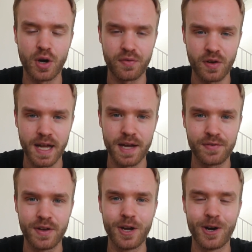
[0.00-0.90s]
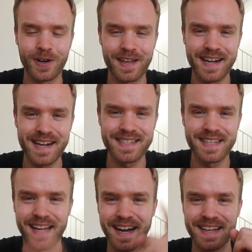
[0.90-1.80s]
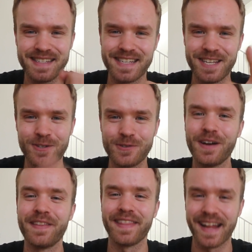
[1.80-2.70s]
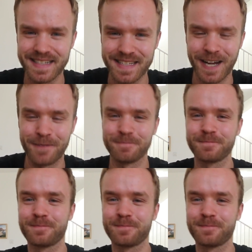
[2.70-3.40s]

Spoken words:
of your life. Okay guys, I see you next time.